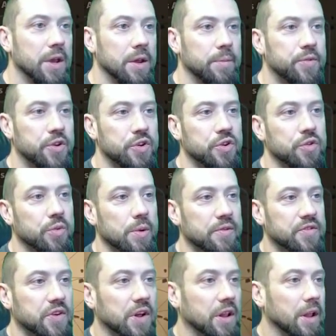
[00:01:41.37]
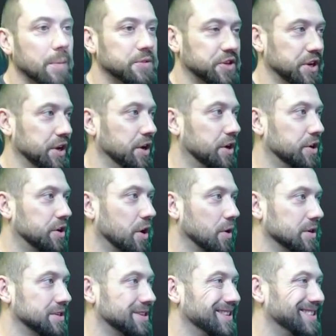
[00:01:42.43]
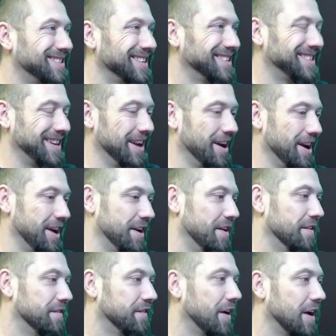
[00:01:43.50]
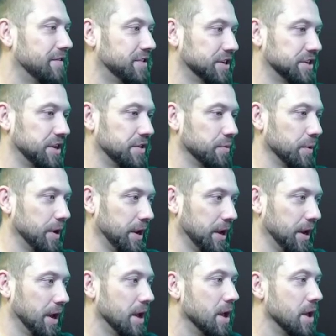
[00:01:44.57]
In position three is Clumsy, guitarist 69, 563.